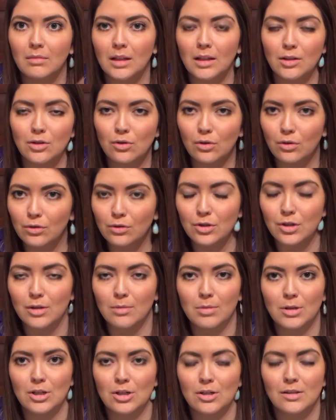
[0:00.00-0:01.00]
indulge in a
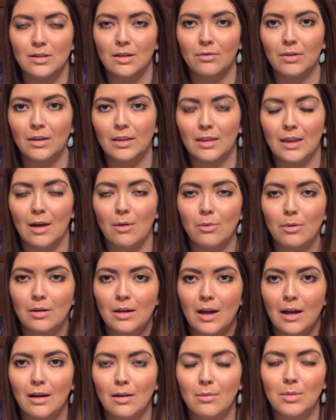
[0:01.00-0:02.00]
bunch of stuff like that would
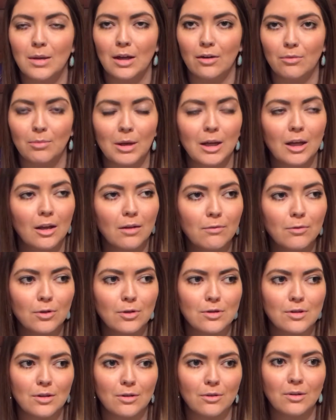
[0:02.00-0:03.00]
kind of be out of my
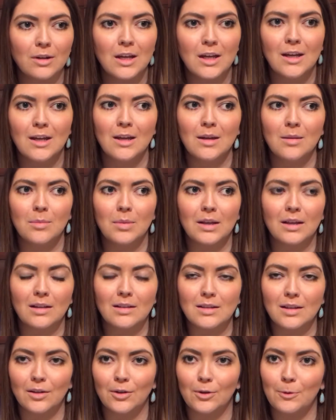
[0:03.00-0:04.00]
comfort zone,
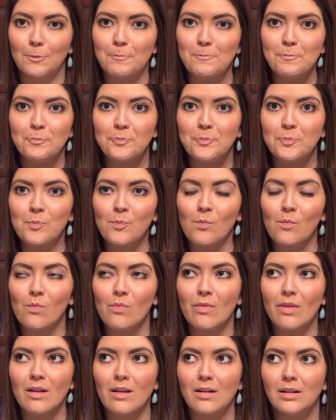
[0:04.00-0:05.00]
because I don't,
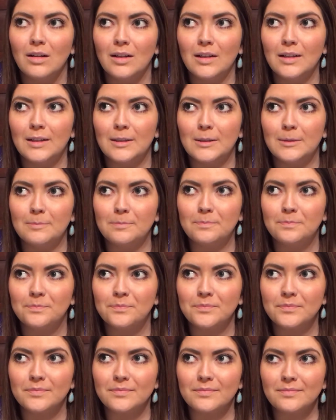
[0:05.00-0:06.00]

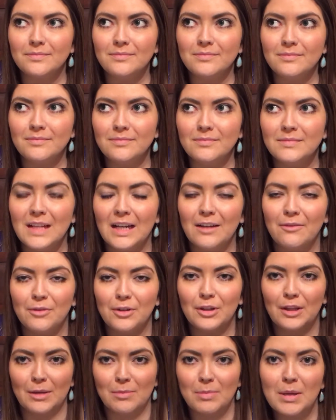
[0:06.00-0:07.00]
I
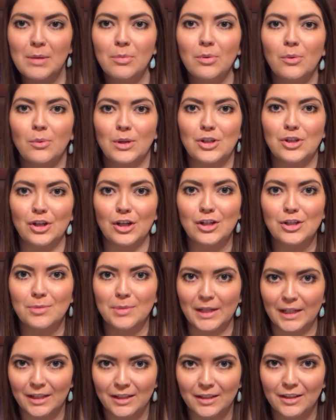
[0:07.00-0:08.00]
feel like people would judge
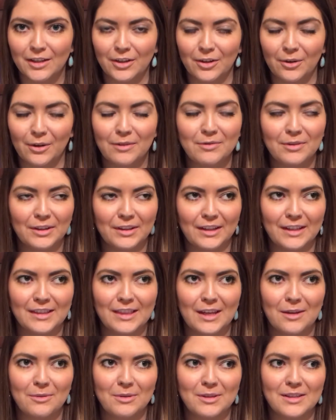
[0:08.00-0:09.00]
me. You know, I feel like
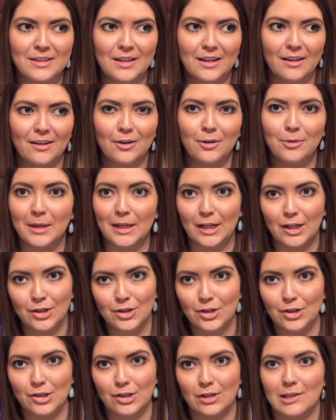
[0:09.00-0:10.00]
they would say, oh my
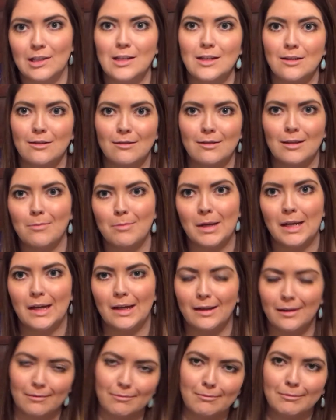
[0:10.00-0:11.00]
gosh, you just eating all that
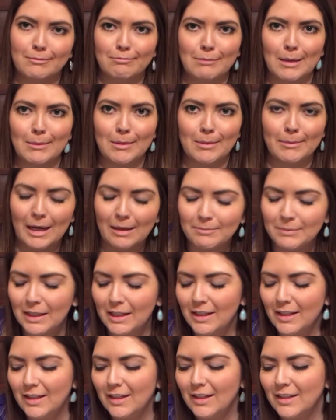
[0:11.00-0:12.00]
pie, or blah, blah, blah.
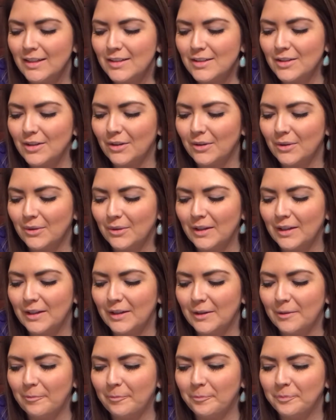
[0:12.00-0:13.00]
So
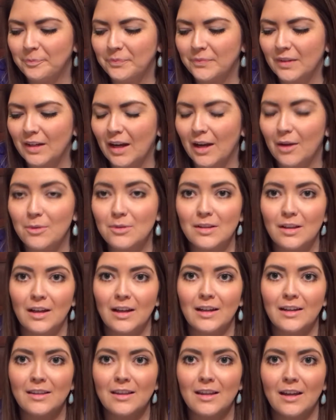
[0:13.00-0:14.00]
I was
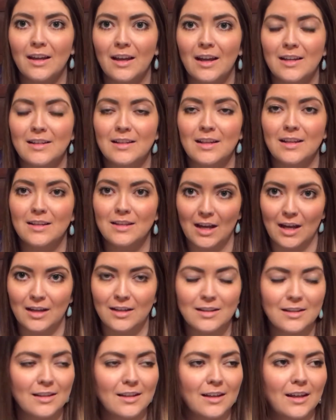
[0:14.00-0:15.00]
glad that I said
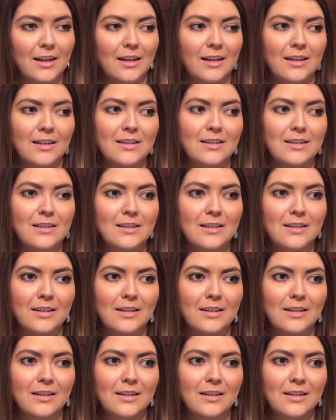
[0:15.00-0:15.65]
yes. And